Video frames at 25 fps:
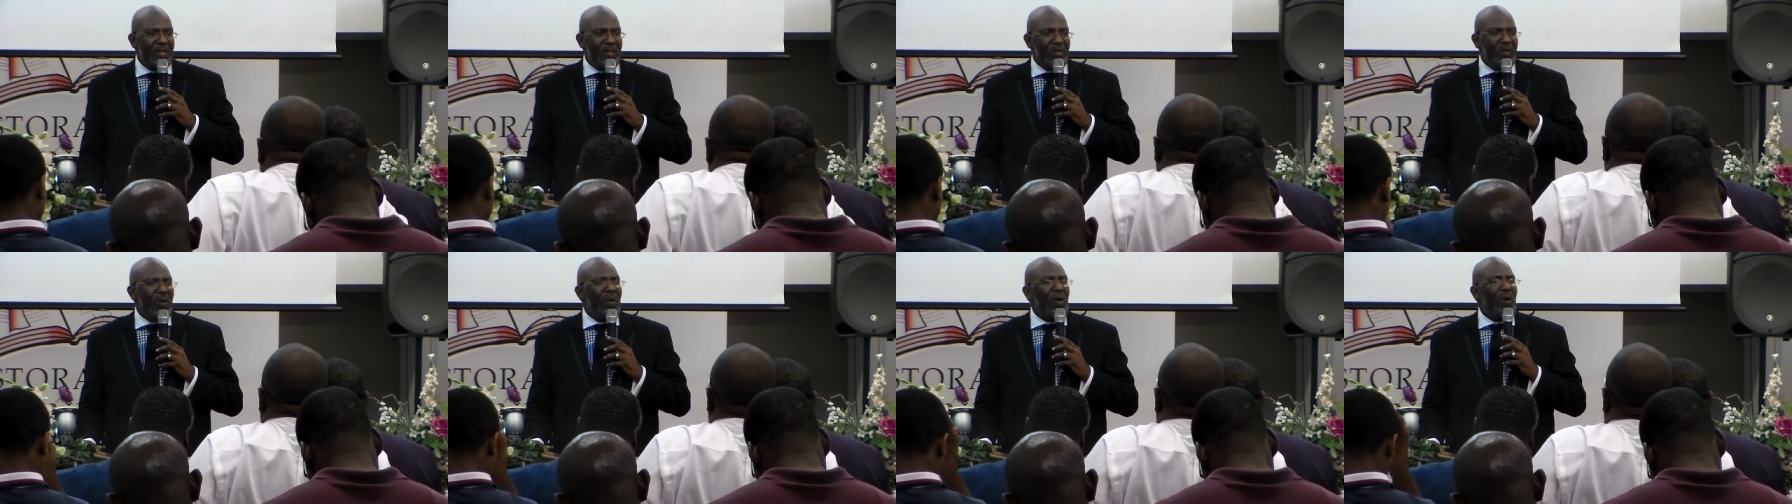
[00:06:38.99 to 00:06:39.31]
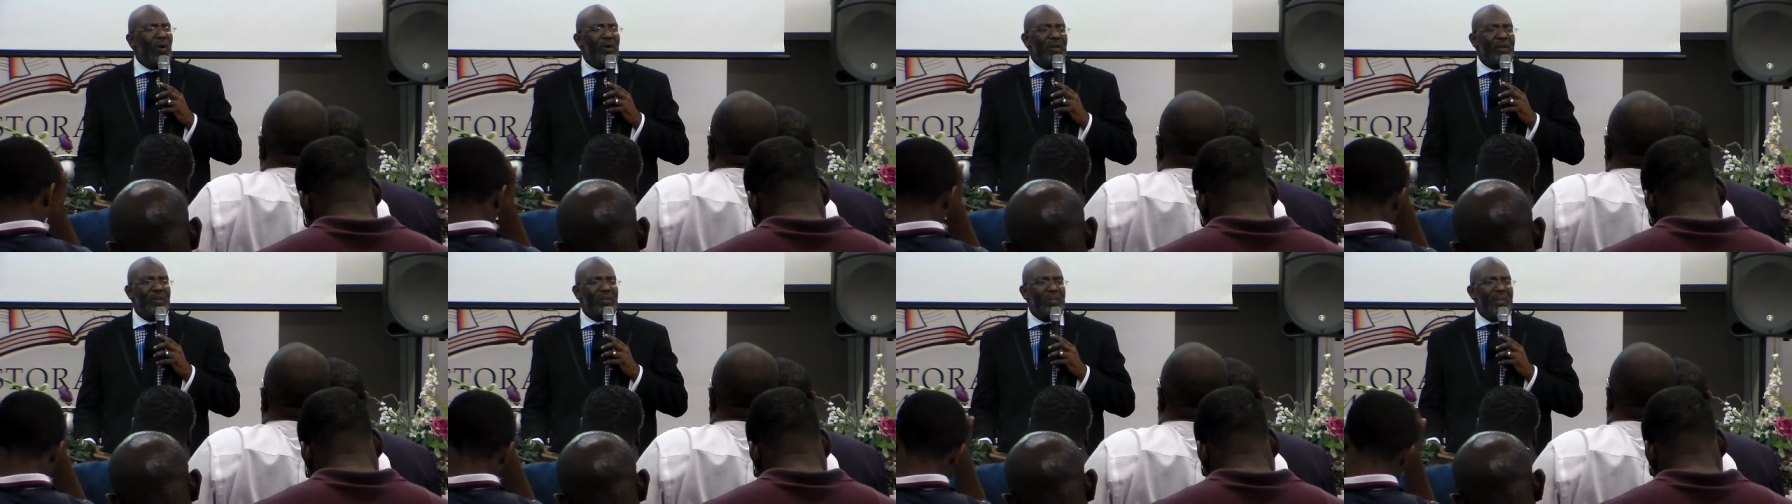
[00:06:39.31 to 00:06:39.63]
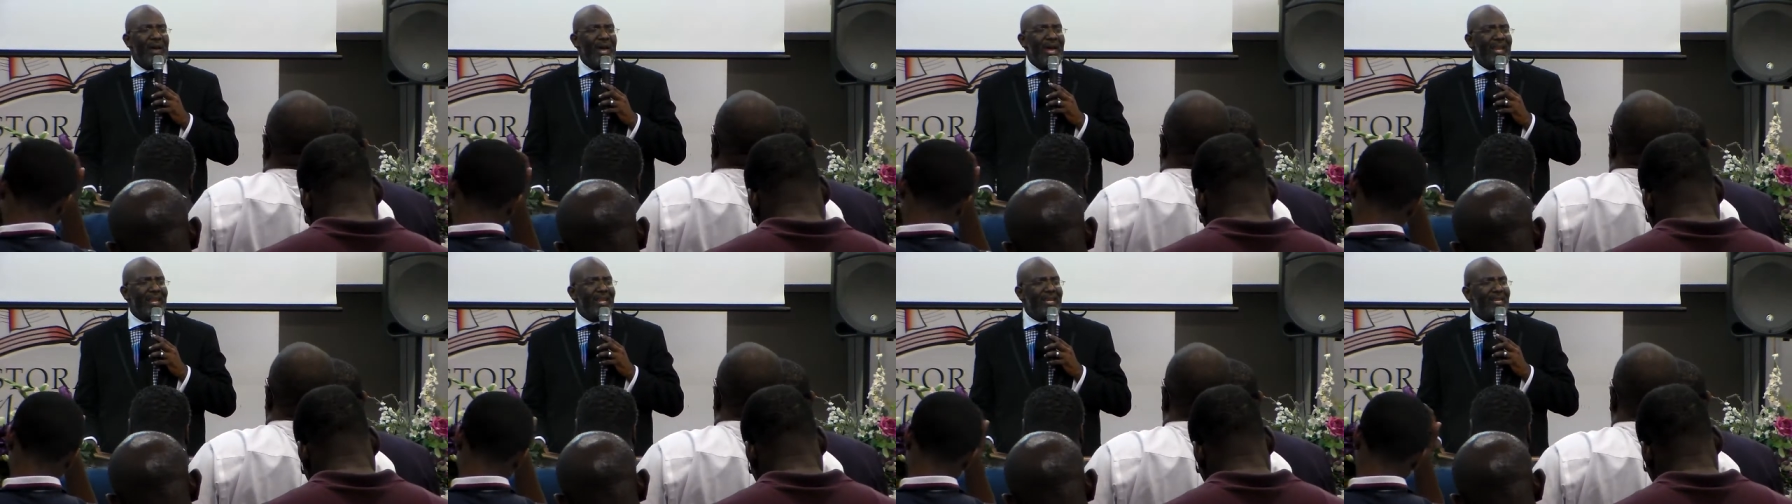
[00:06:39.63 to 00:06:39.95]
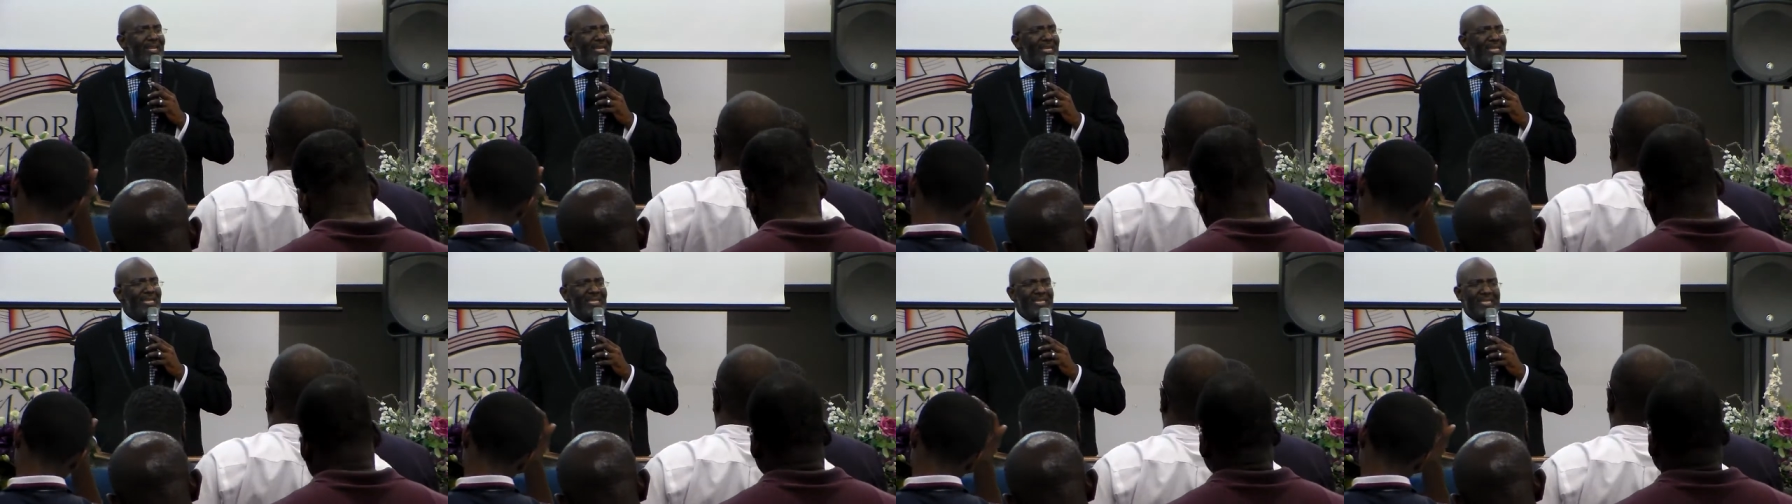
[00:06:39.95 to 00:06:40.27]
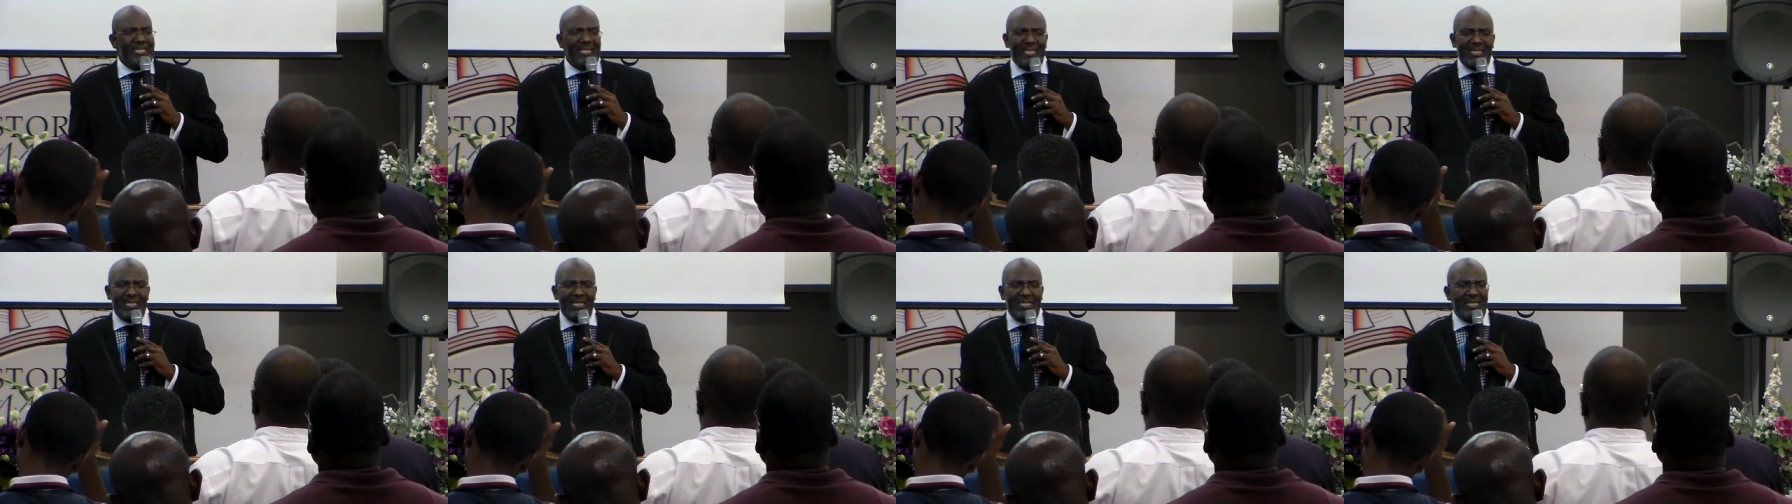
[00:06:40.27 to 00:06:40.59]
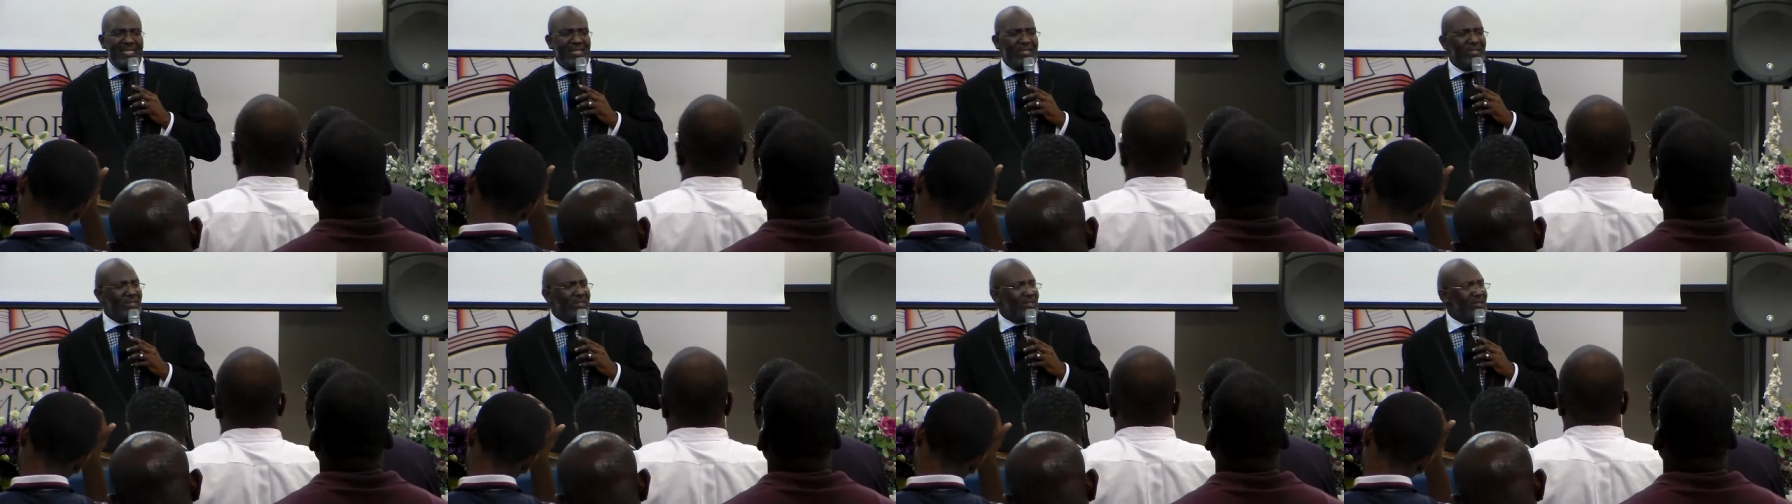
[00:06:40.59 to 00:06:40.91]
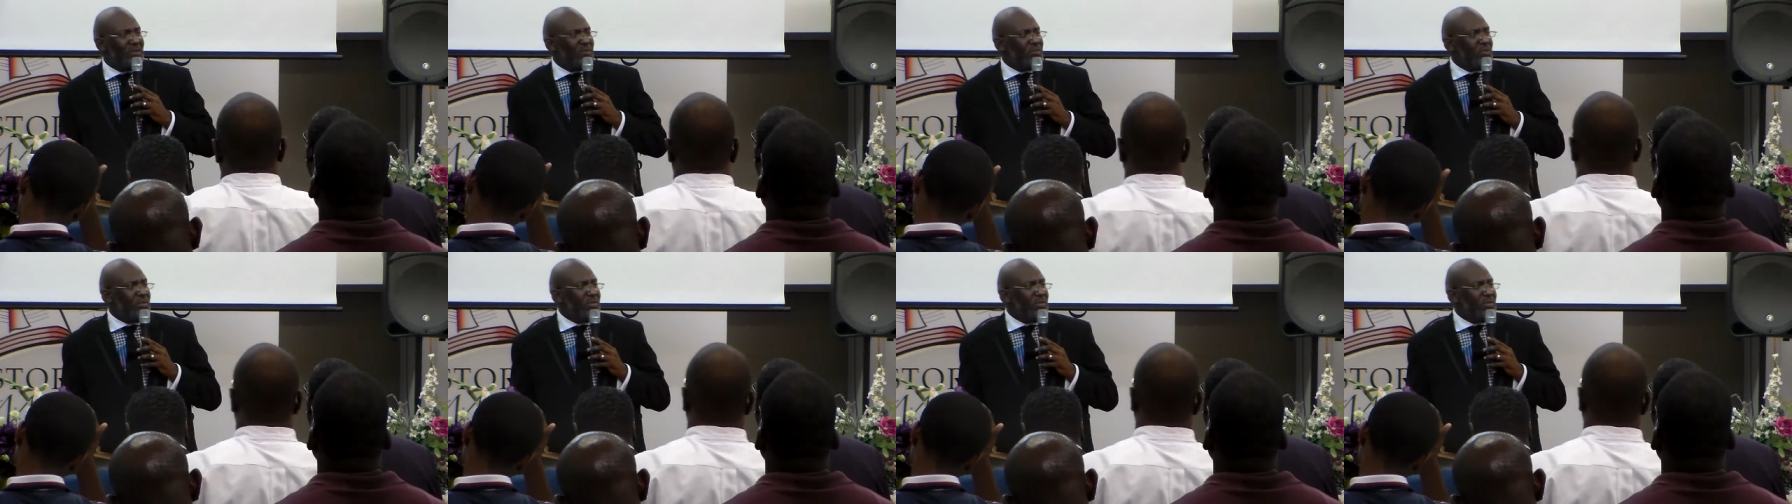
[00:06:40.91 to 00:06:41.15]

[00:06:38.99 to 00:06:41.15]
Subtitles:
you're automatically inducted into the